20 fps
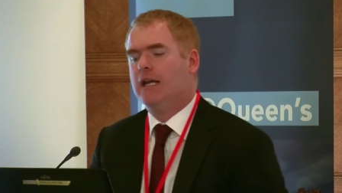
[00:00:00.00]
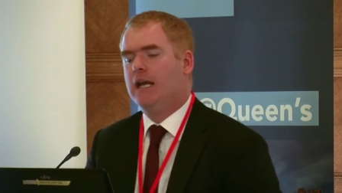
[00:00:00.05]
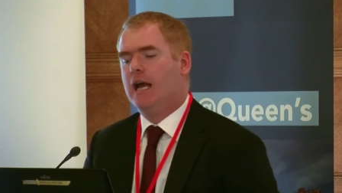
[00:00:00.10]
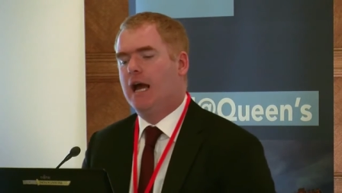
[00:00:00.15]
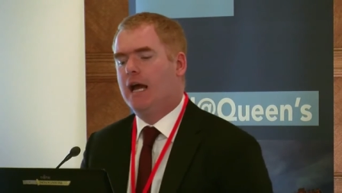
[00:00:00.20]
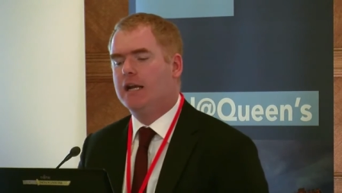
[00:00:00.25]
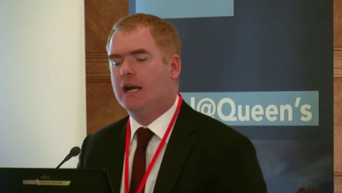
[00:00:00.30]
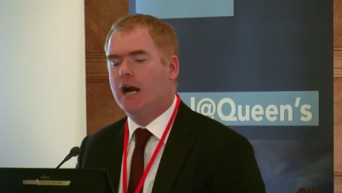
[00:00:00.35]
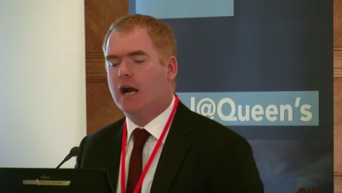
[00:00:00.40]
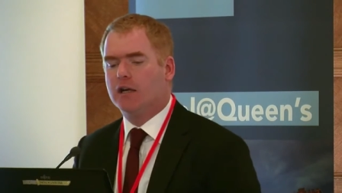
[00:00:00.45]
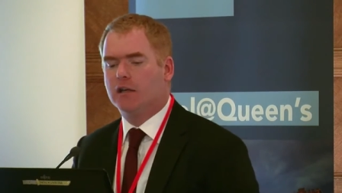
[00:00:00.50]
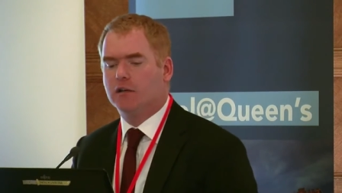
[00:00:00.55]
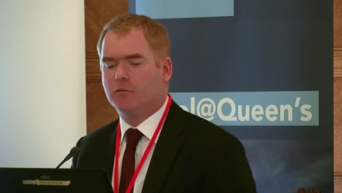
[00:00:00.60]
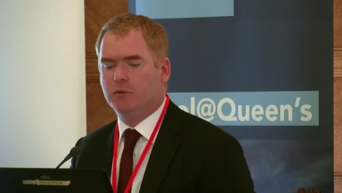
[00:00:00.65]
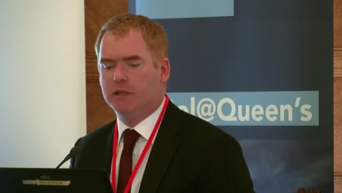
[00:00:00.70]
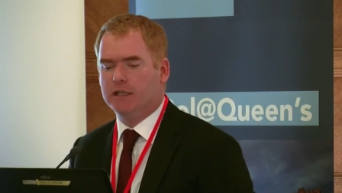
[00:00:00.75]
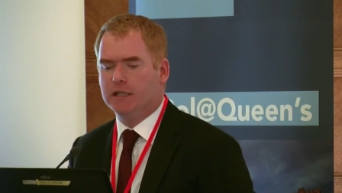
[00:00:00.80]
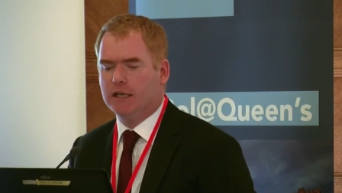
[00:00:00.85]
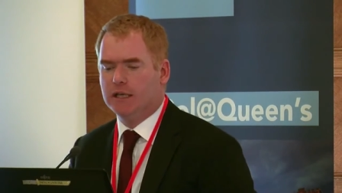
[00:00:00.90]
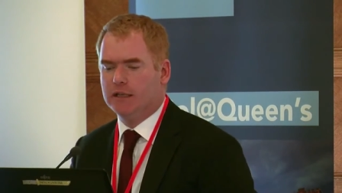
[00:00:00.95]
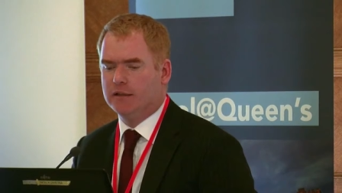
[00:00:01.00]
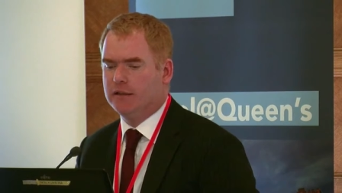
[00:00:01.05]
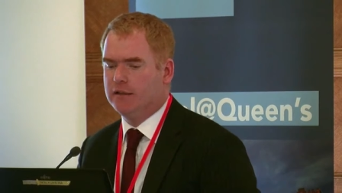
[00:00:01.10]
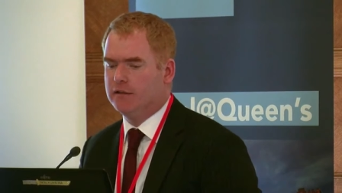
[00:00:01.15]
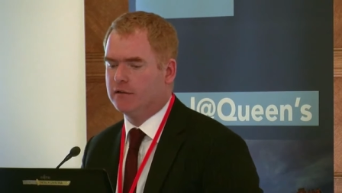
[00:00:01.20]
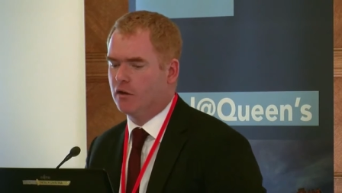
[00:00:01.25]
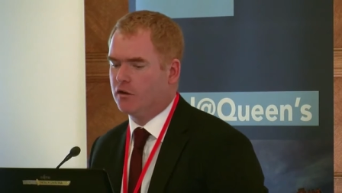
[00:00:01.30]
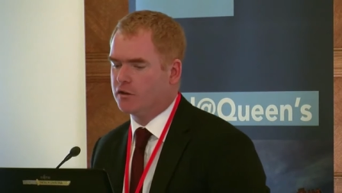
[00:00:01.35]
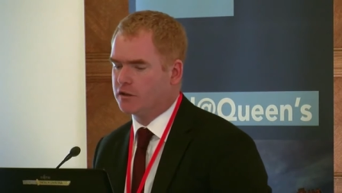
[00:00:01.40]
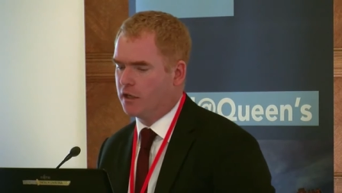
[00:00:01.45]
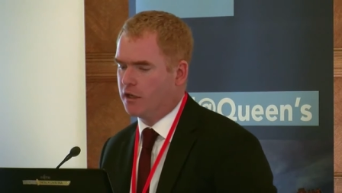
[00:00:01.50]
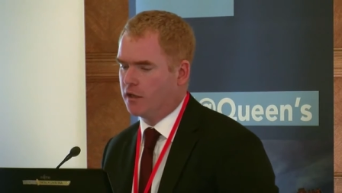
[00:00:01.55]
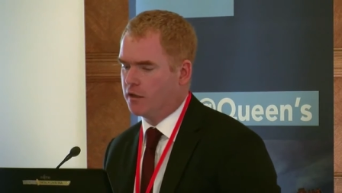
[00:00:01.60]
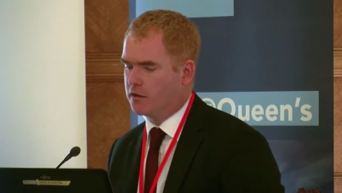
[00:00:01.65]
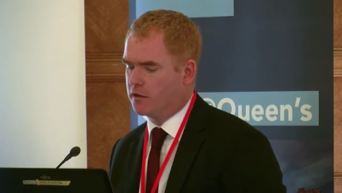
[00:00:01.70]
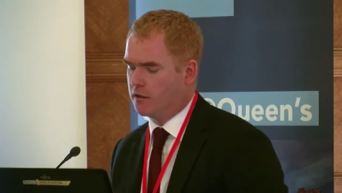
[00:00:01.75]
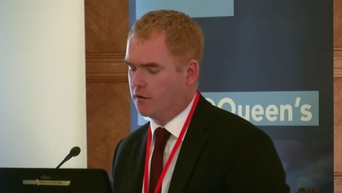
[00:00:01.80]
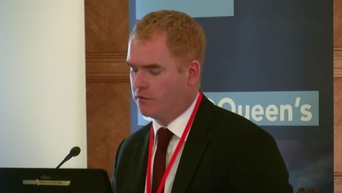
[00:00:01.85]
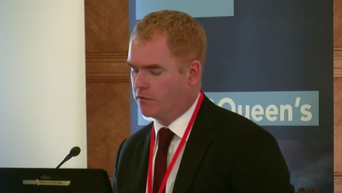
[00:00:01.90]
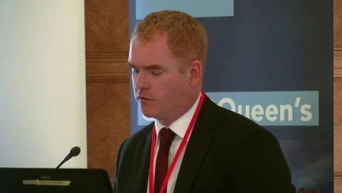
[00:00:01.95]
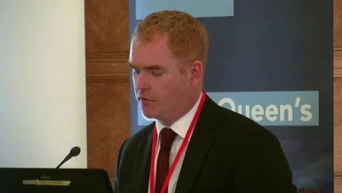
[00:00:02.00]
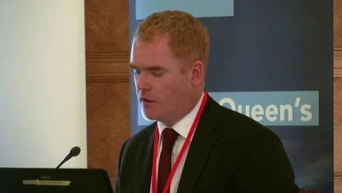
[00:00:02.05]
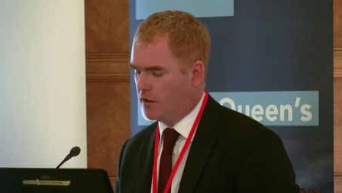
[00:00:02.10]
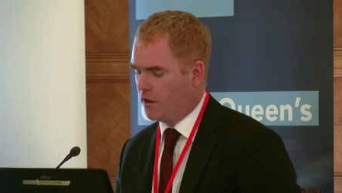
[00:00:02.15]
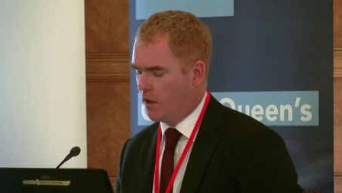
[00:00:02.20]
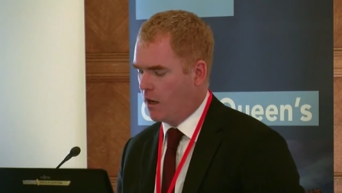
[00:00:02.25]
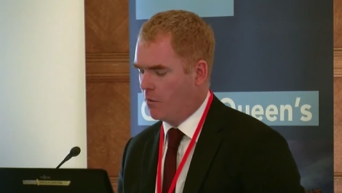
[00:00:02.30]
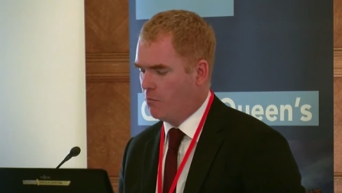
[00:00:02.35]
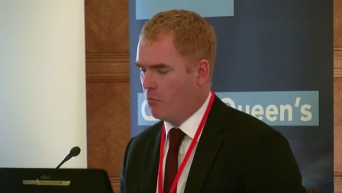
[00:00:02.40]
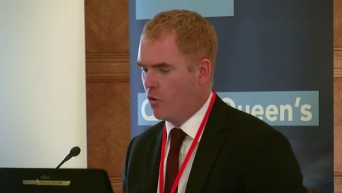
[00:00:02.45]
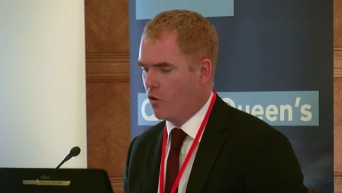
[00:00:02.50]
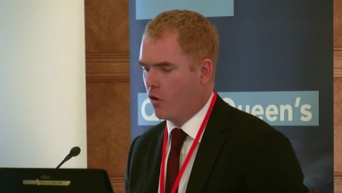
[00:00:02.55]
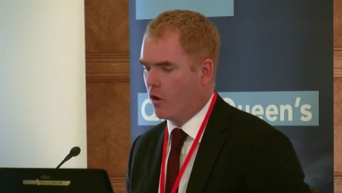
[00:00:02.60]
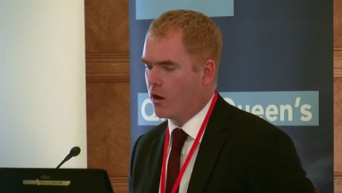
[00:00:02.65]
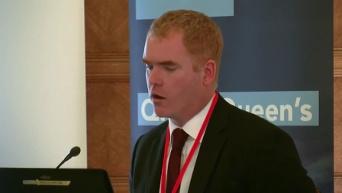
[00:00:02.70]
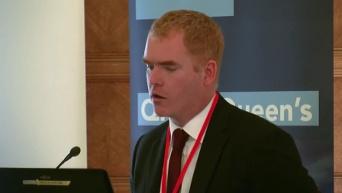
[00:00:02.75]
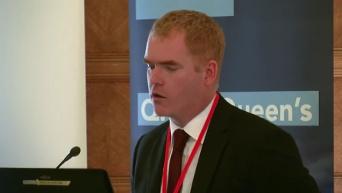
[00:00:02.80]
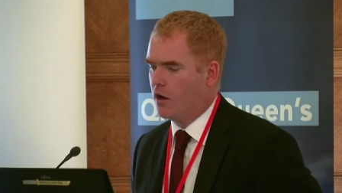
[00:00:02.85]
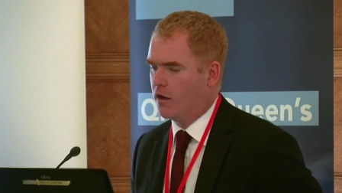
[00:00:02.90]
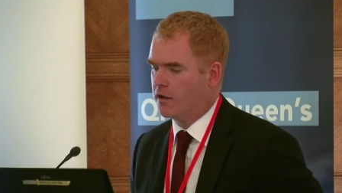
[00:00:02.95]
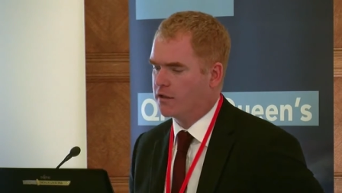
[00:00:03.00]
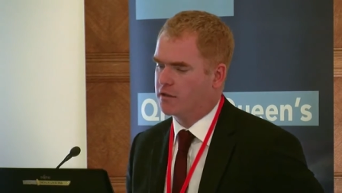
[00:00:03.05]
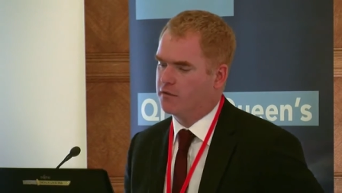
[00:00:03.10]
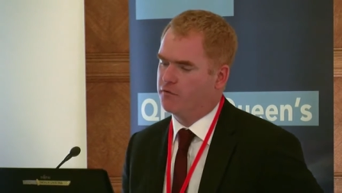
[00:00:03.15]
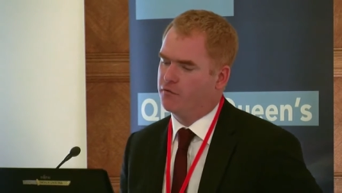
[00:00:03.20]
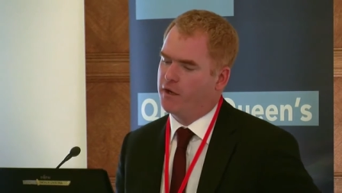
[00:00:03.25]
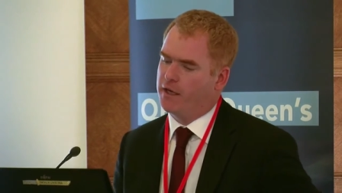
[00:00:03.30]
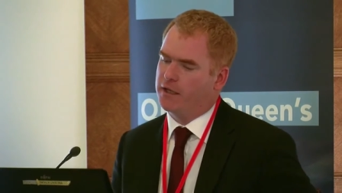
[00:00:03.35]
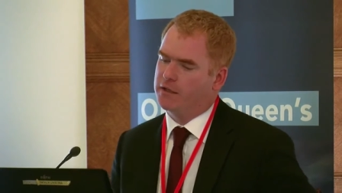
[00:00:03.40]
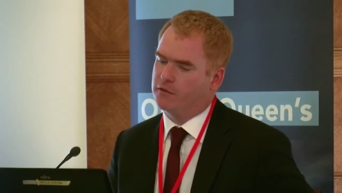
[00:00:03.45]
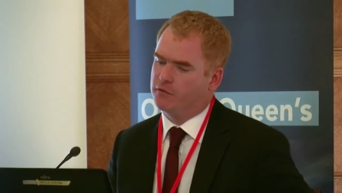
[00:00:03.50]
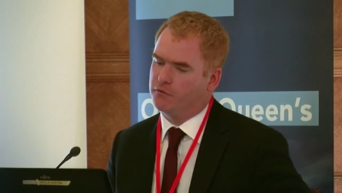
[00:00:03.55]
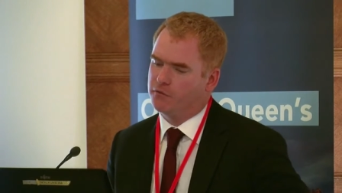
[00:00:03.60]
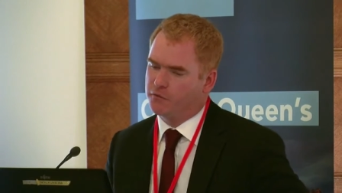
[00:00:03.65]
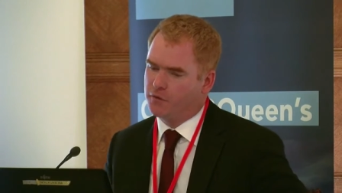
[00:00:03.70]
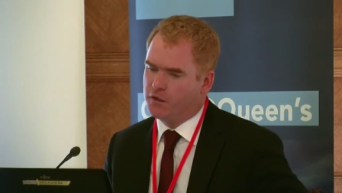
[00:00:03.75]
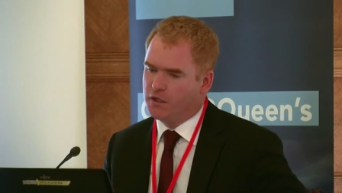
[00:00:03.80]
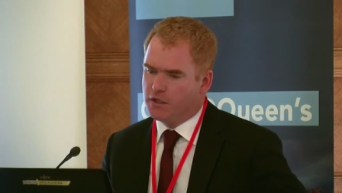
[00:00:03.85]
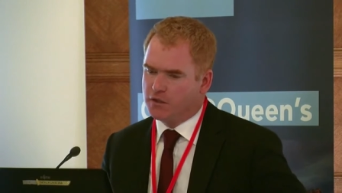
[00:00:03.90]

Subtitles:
and arguably these alternatives are more cost effective.